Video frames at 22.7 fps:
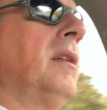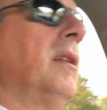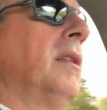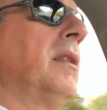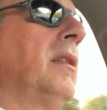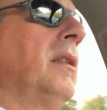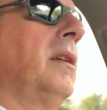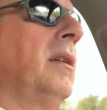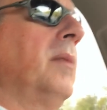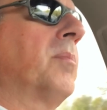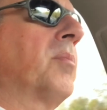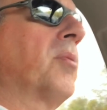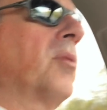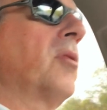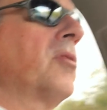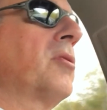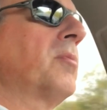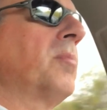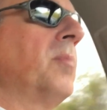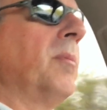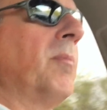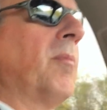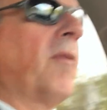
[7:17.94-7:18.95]
they
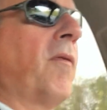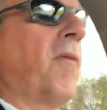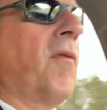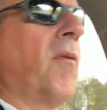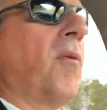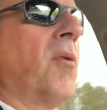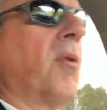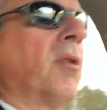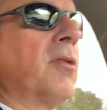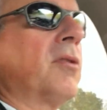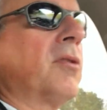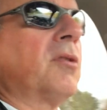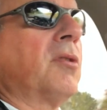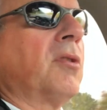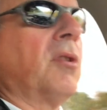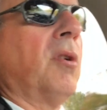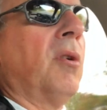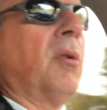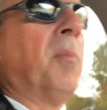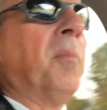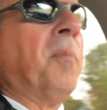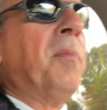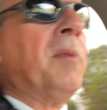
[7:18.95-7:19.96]
approached me before.
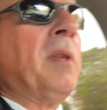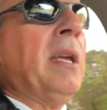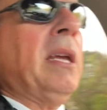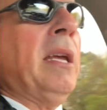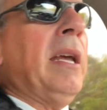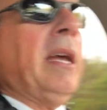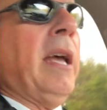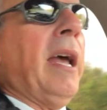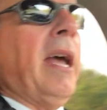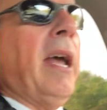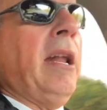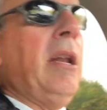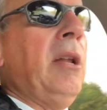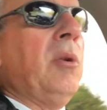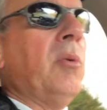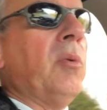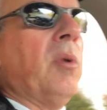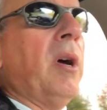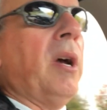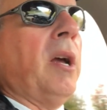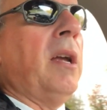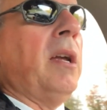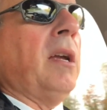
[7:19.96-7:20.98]
So,
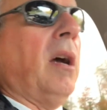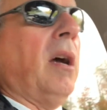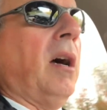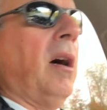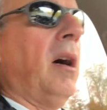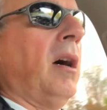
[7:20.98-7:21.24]
anyway,